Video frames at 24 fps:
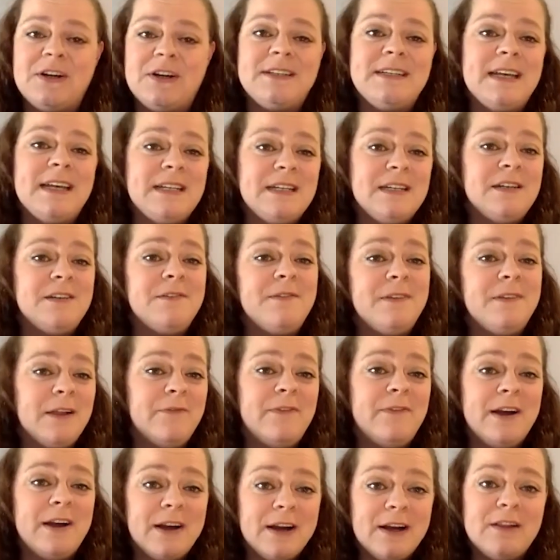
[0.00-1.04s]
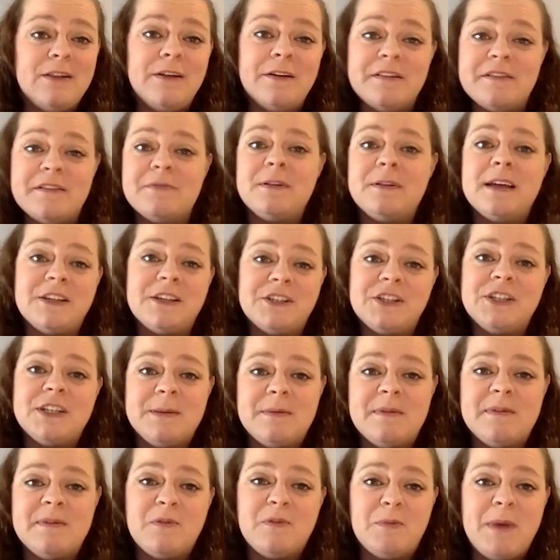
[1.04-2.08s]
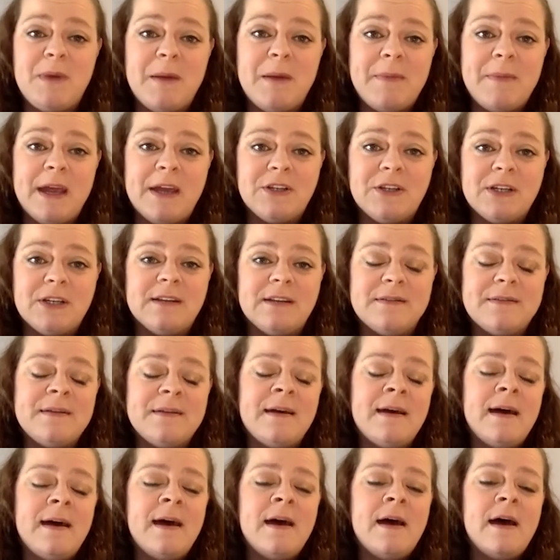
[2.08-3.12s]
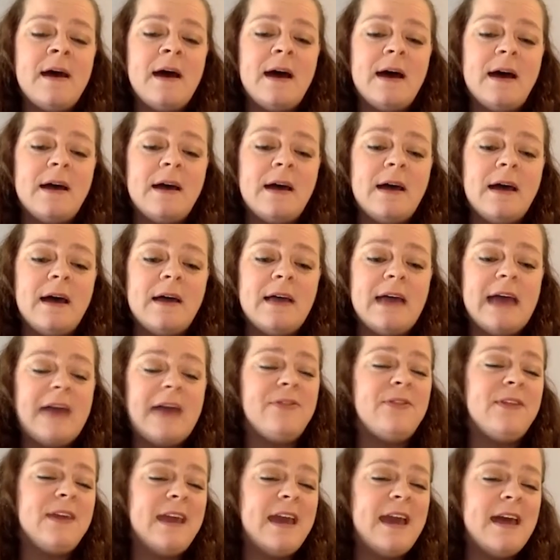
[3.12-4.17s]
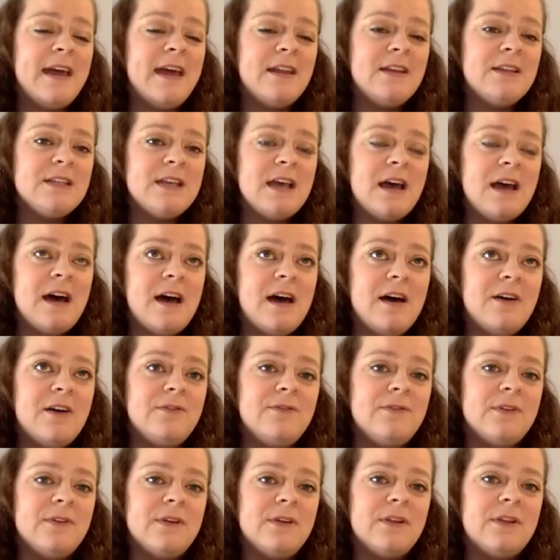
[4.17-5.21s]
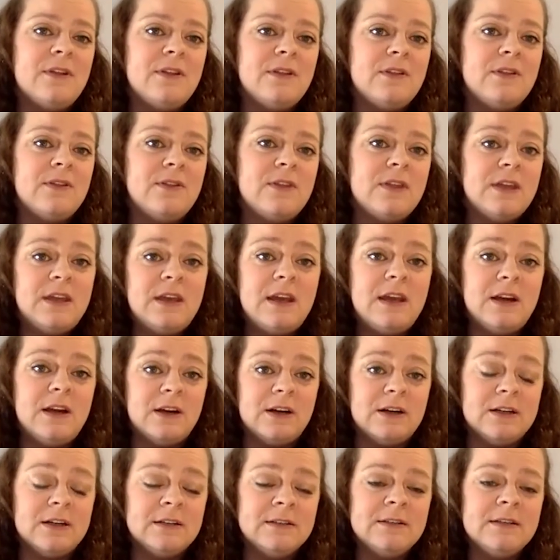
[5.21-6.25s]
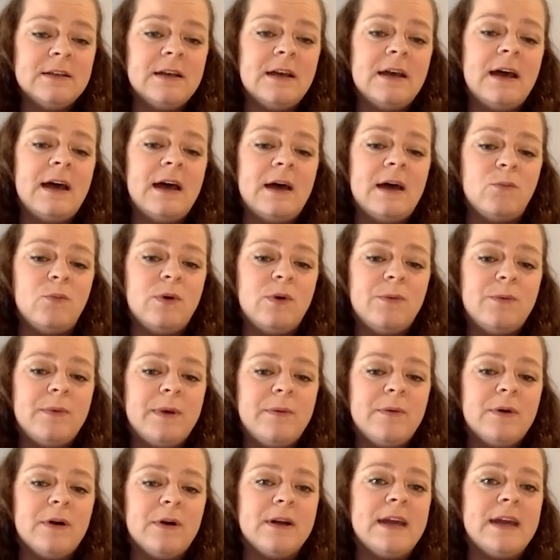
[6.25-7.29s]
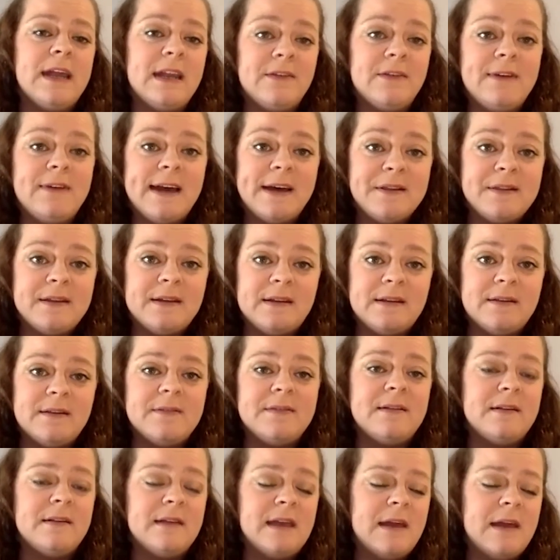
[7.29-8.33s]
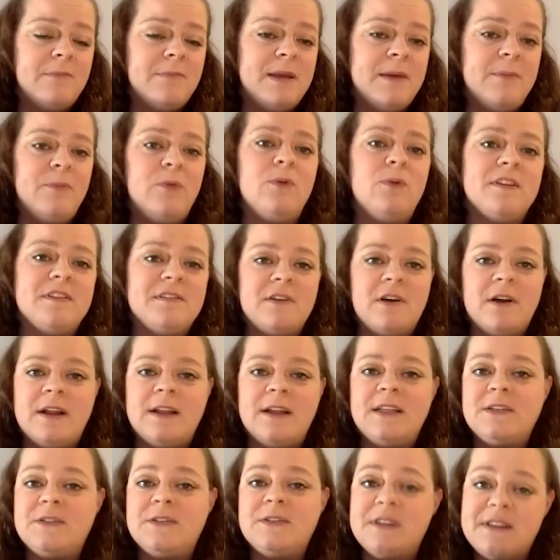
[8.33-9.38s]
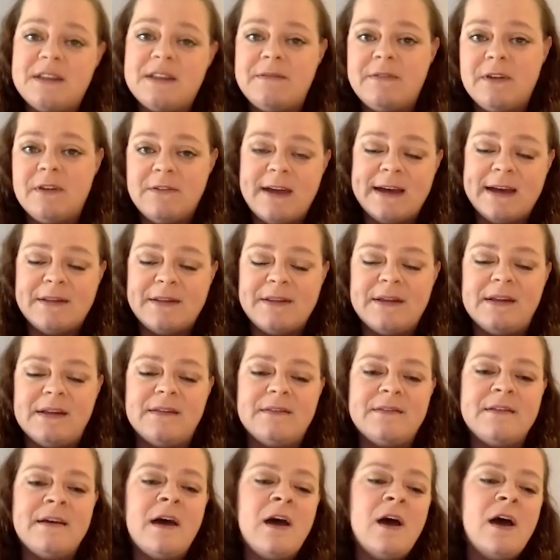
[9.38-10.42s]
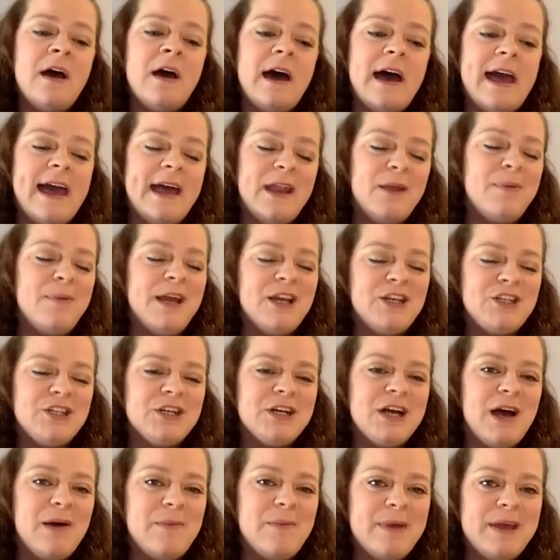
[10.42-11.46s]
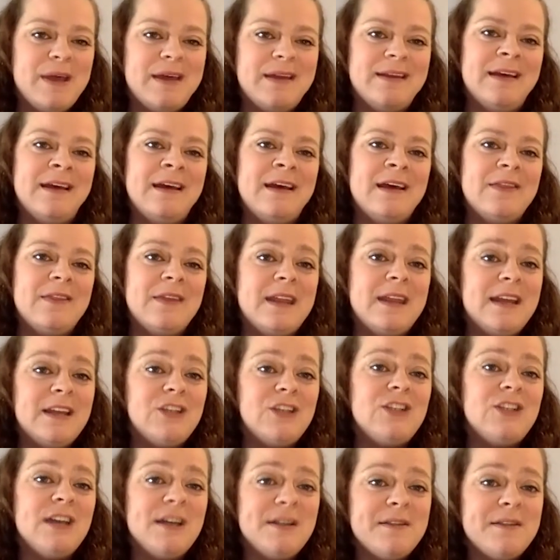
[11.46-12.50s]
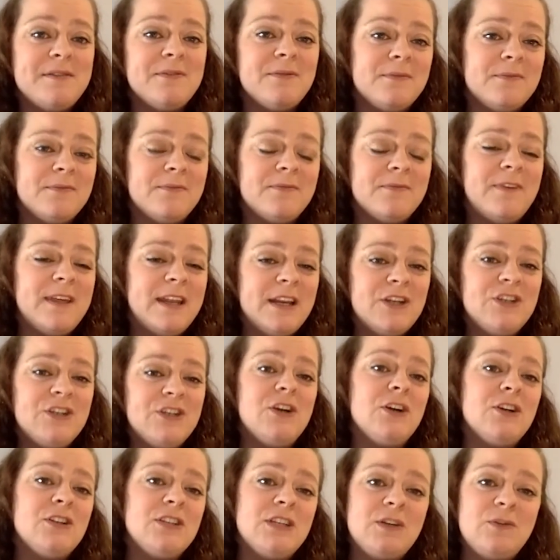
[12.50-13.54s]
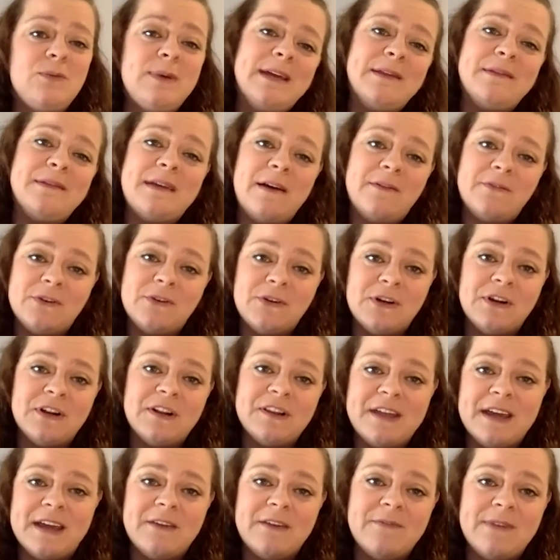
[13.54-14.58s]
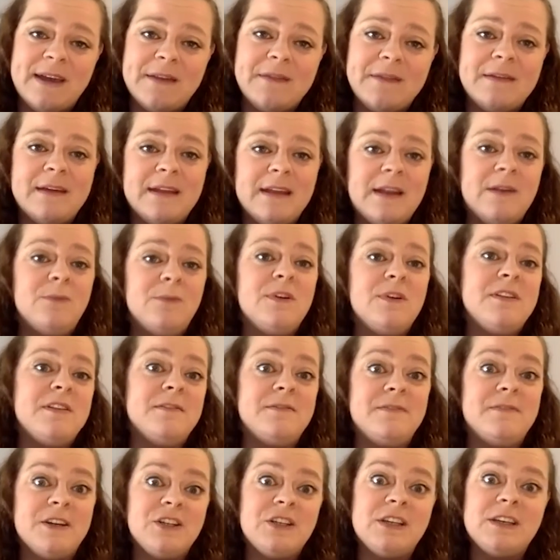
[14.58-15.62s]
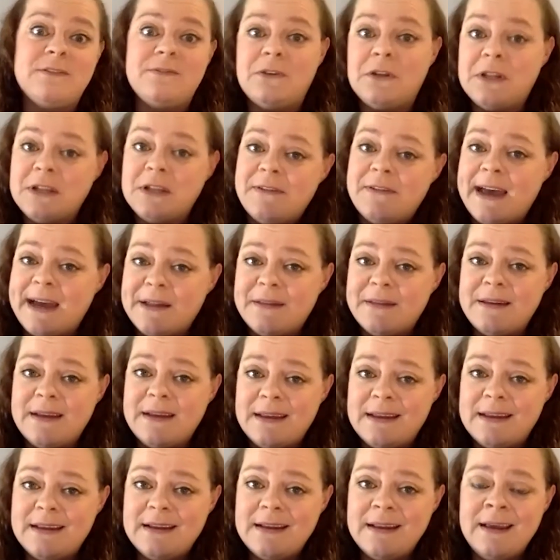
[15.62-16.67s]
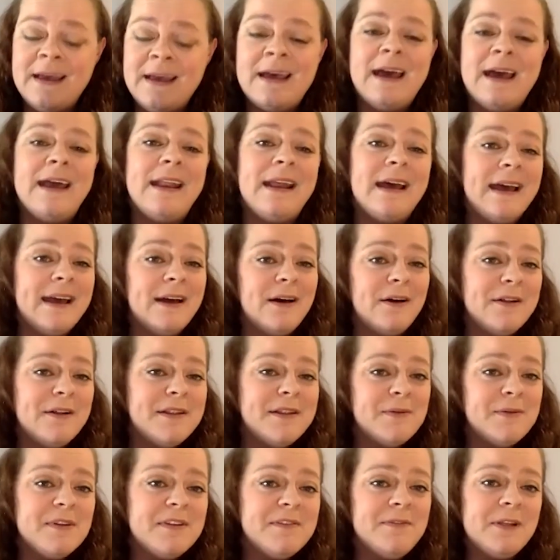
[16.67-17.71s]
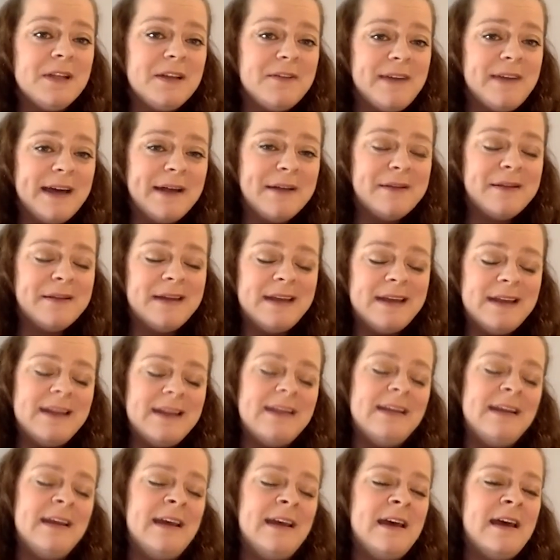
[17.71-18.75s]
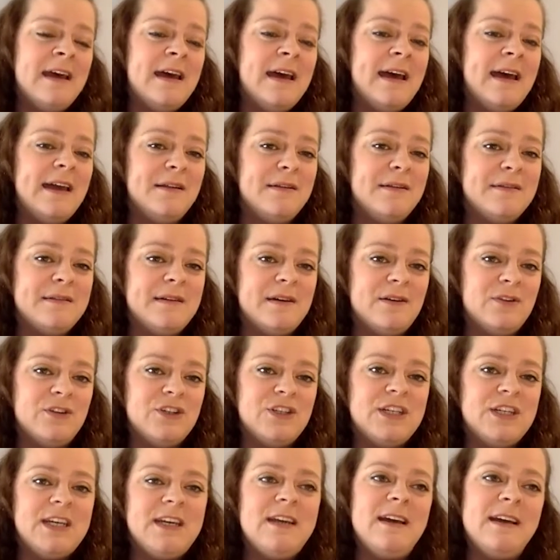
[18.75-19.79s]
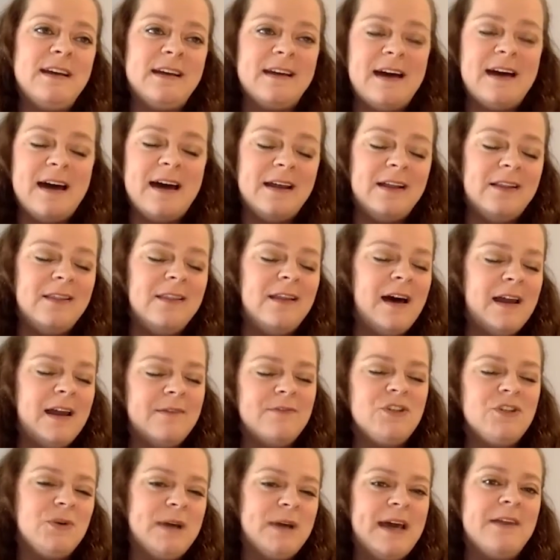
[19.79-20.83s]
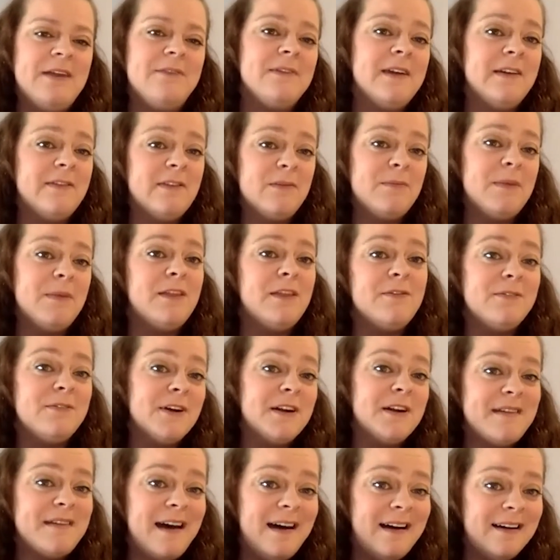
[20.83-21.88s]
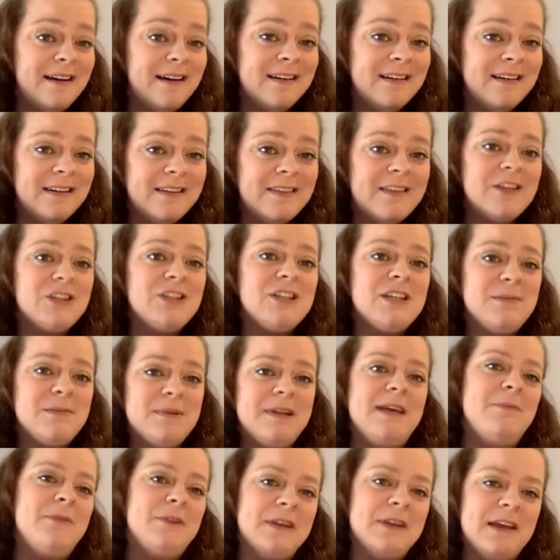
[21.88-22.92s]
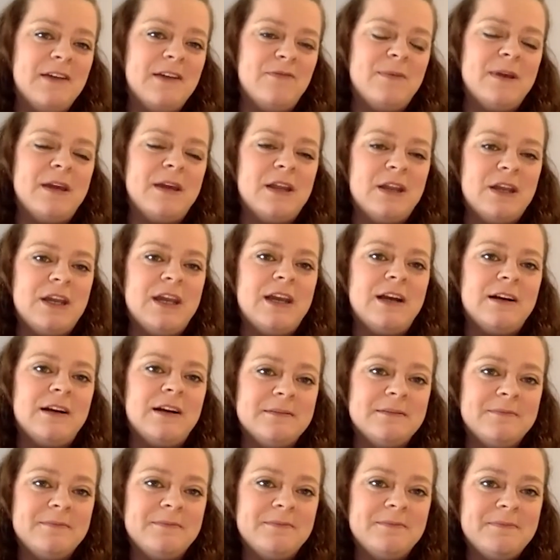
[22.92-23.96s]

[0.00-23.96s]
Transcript: tend to develop very close relationships with my patients. At the end of the year, when we were getting vaccines and people were starting to receive their vaccines, I had a patient come in that had just finished her 2 weeks after her second vaccine and was officially fully vaccinated. And I also was fully vaccinated. And so she got a lot of joy out of giving me the first hug that she'd been able to give me in a year.